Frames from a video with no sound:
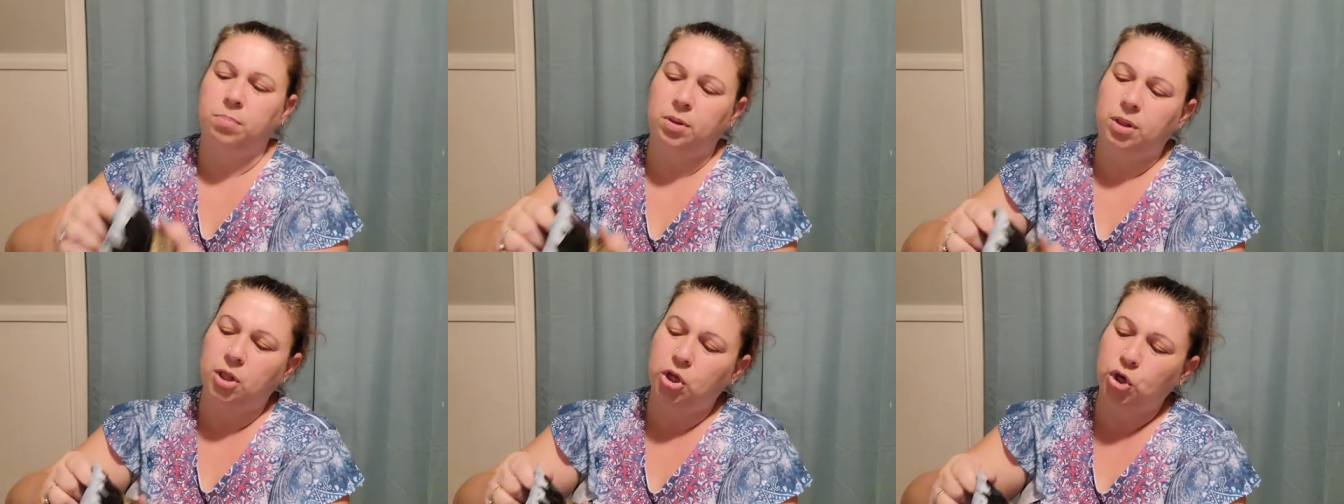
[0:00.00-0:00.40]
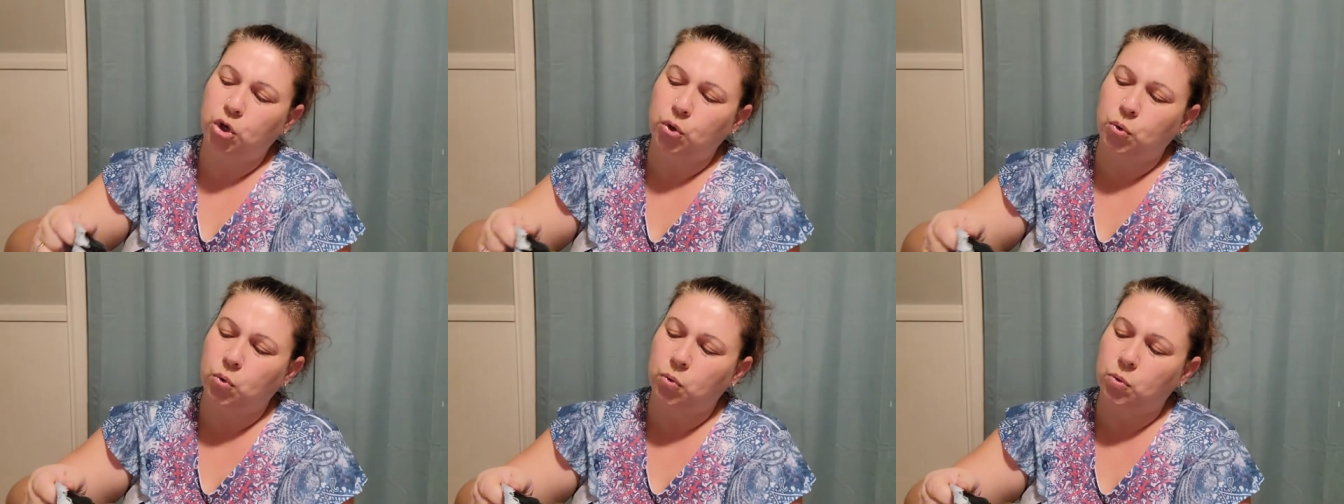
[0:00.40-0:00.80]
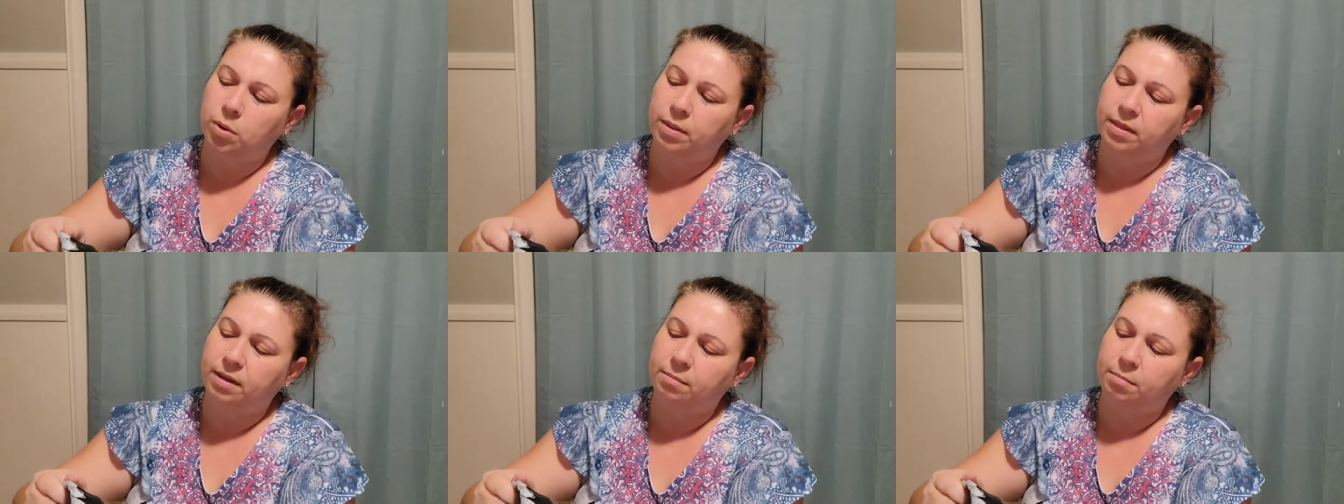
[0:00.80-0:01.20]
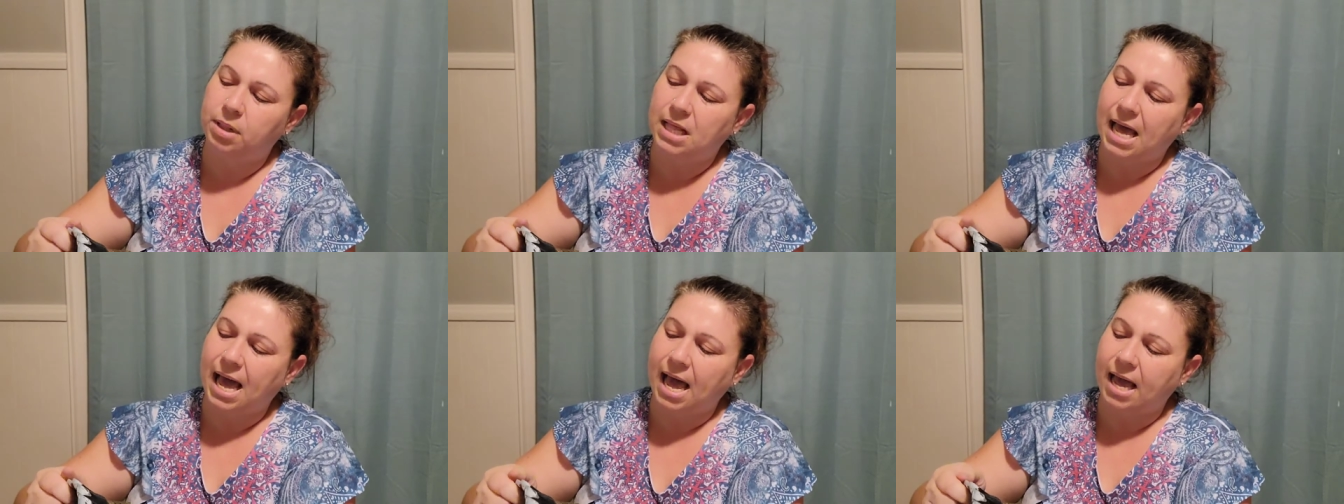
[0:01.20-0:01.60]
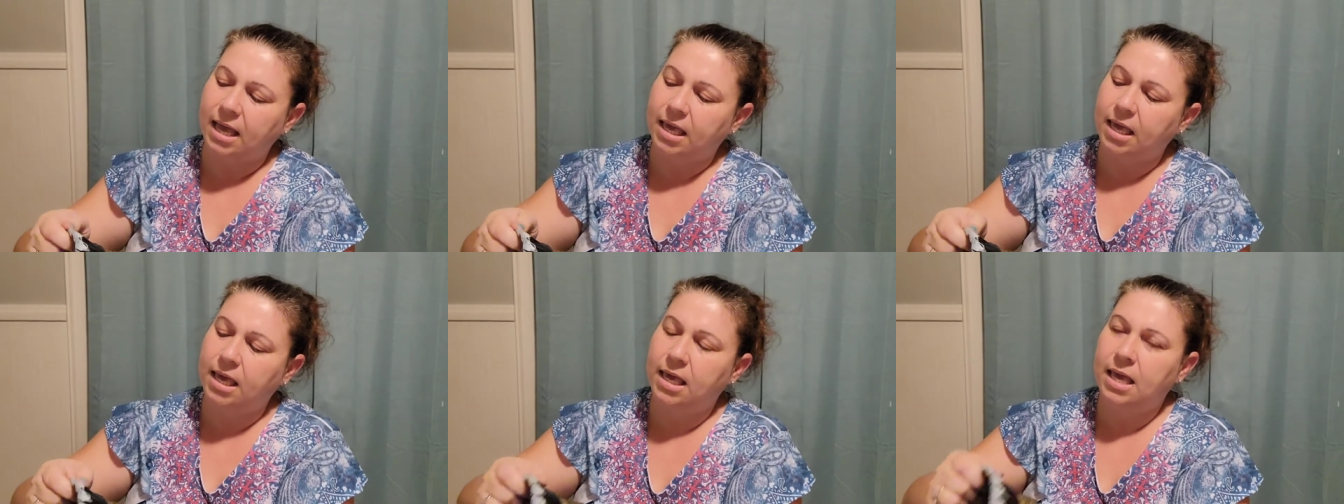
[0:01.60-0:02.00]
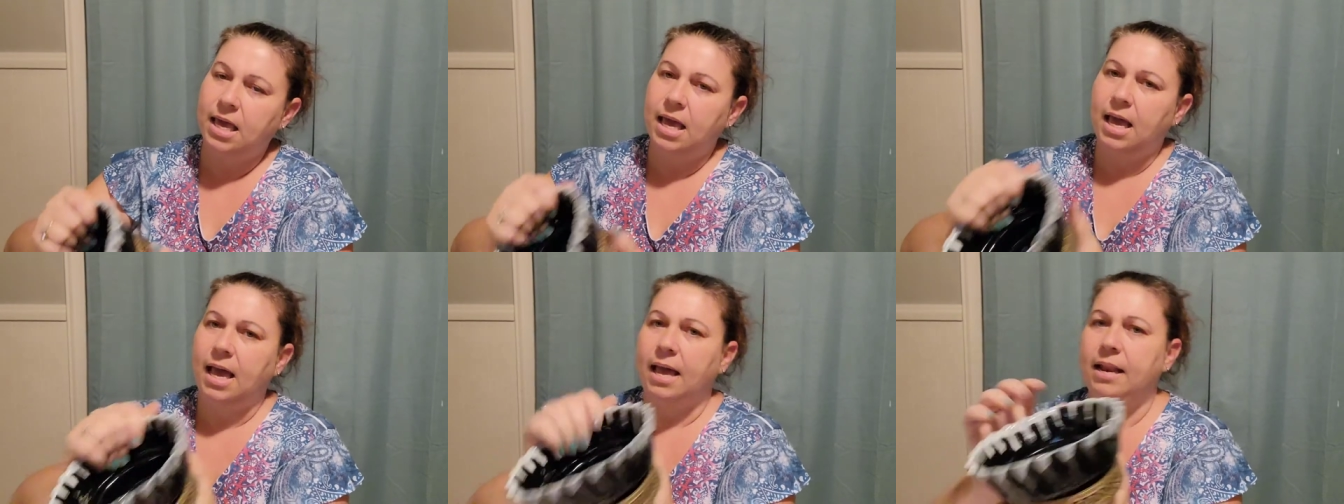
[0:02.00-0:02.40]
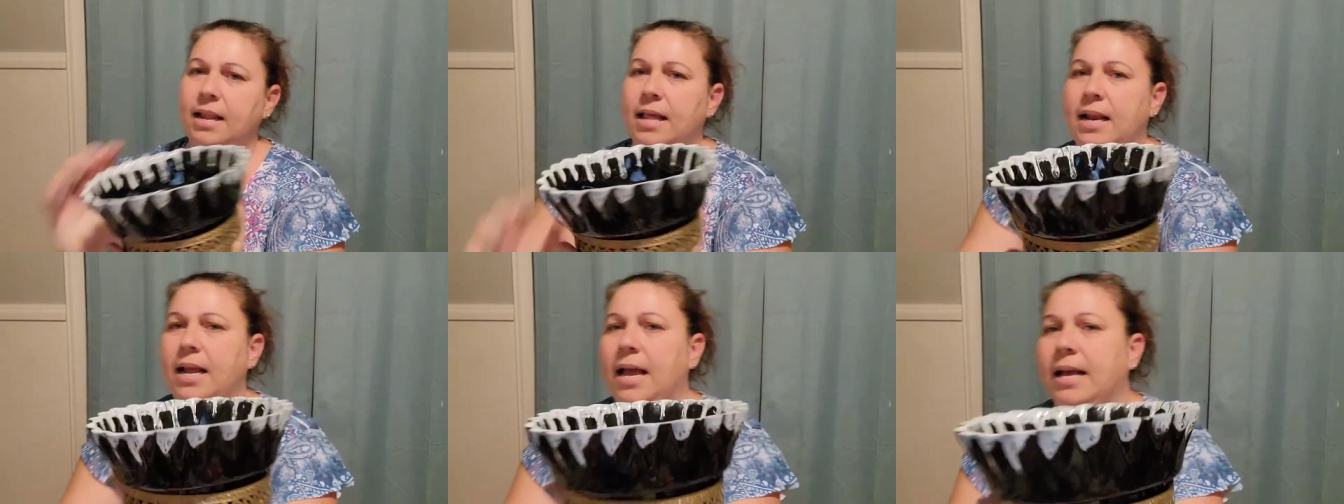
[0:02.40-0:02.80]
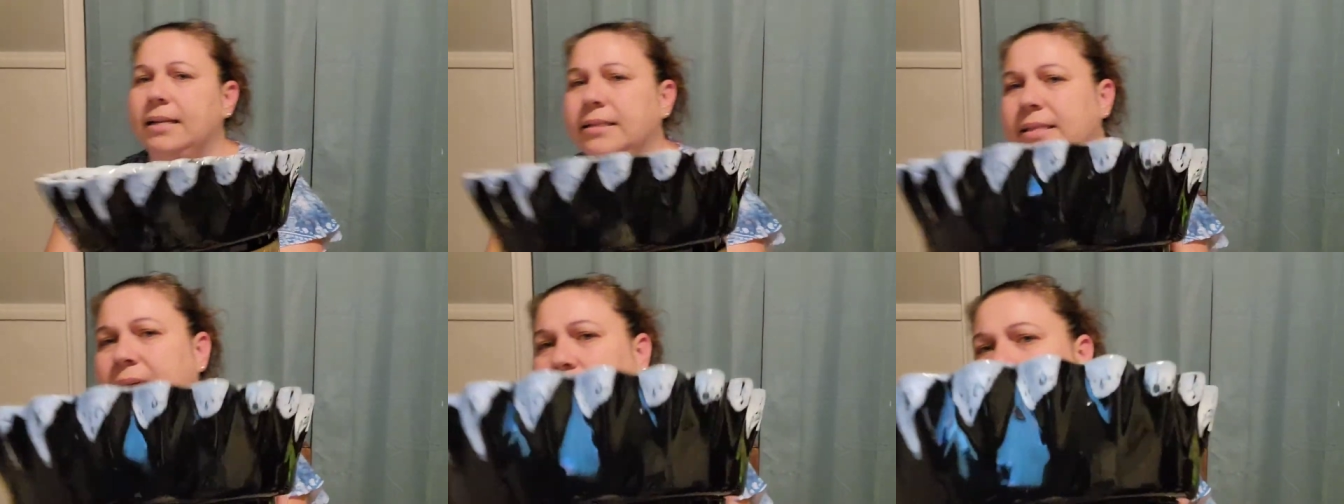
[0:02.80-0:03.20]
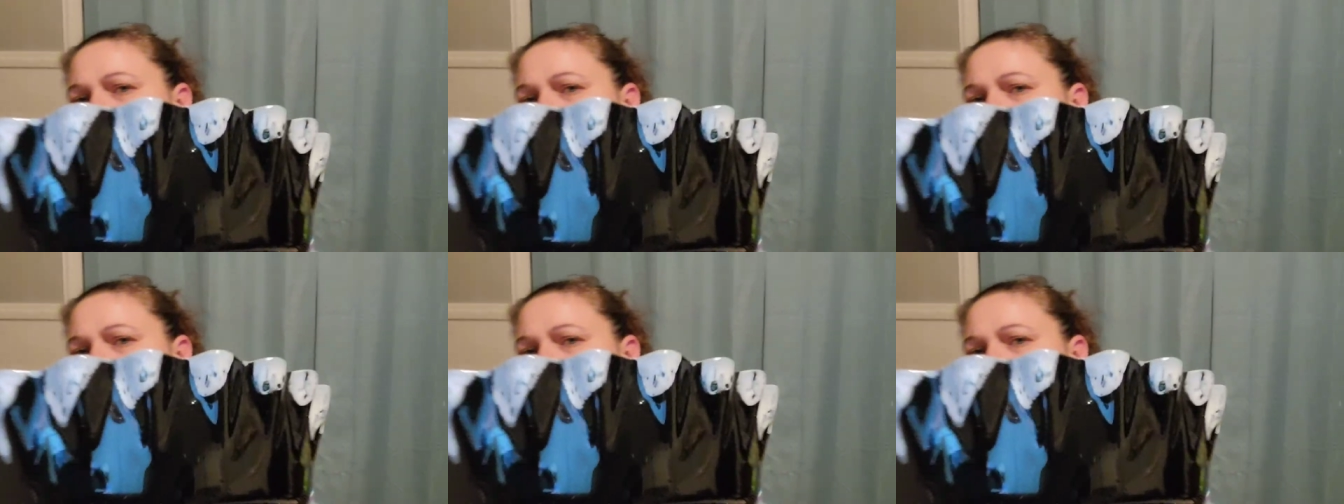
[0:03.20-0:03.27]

blue than black. And then it has that